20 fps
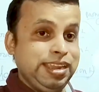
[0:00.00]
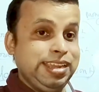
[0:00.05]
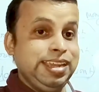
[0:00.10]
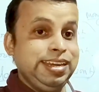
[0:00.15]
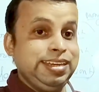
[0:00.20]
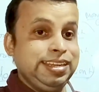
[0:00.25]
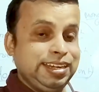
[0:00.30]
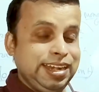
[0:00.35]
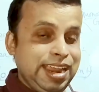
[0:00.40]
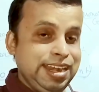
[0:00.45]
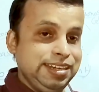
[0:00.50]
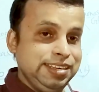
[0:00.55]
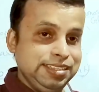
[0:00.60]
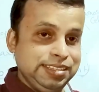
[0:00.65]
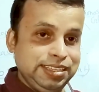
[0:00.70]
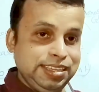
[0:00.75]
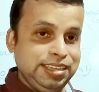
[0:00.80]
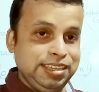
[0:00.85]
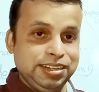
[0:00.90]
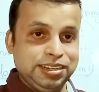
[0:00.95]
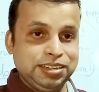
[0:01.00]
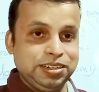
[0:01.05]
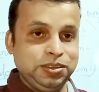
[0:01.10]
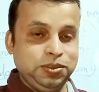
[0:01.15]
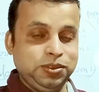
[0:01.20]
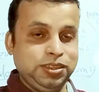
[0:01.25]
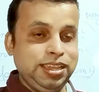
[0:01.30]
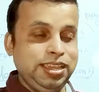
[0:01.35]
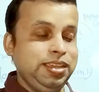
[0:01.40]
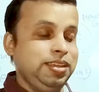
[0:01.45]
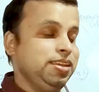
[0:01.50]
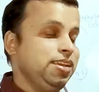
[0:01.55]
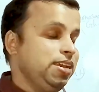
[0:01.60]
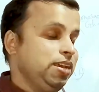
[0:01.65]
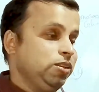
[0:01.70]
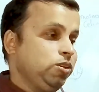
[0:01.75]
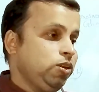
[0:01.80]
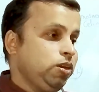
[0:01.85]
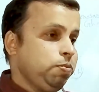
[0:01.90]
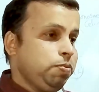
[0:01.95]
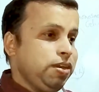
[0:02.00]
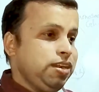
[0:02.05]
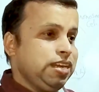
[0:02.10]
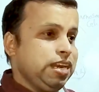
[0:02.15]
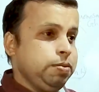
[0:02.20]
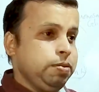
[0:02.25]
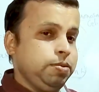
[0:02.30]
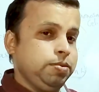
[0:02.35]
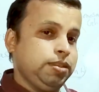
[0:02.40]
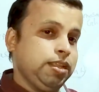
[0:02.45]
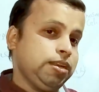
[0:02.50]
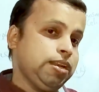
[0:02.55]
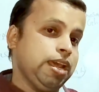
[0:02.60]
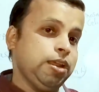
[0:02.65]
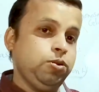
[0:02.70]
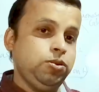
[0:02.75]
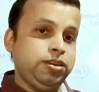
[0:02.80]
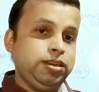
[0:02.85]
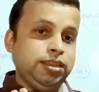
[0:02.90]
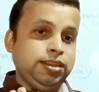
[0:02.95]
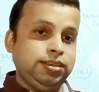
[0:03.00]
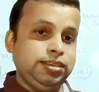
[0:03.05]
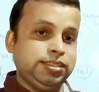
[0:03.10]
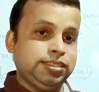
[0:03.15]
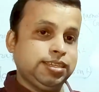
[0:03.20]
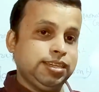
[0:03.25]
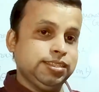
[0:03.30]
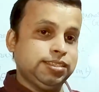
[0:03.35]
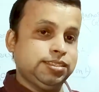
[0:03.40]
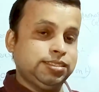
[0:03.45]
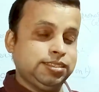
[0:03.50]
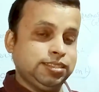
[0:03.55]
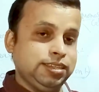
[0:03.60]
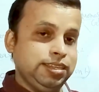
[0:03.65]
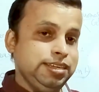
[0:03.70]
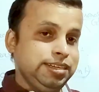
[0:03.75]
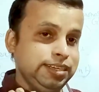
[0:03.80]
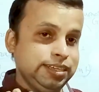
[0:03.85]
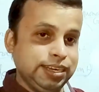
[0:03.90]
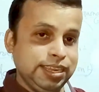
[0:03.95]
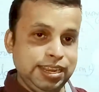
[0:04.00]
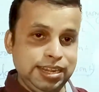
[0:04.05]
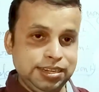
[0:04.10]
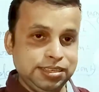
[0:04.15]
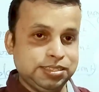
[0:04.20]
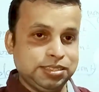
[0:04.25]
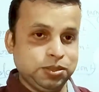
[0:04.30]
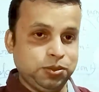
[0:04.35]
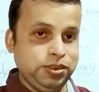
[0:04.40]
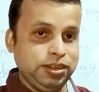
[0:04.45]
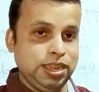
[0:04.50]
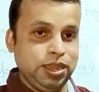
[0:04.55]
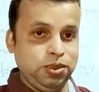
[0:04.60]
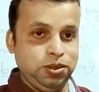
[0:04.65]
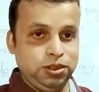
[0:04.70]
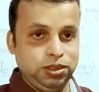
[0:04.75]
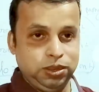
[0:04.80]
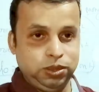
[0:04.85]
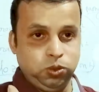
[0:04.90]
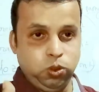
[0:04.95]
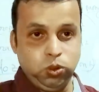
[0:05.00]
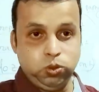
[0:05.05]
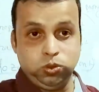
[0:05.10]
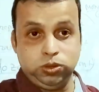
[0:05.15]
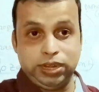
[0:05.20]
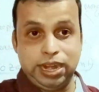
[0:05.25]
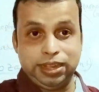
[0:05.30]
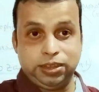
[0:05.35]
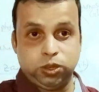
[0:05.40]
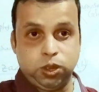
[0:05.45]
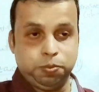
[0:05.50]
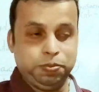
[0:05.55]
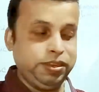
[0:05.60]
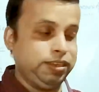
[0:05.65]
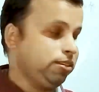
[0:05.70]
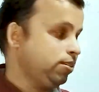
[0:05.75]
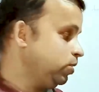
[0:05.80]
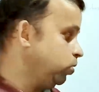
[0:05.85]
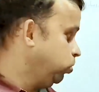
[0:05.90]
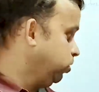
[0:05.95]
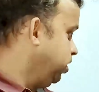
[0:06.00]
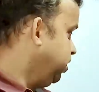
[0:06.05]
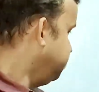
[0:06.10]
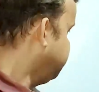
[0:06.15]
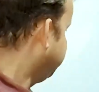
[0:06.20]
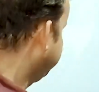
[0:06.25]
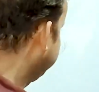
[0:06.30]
gland is there. Okay. So different type that I will discuss in details. So and I will go to that topic. Okay.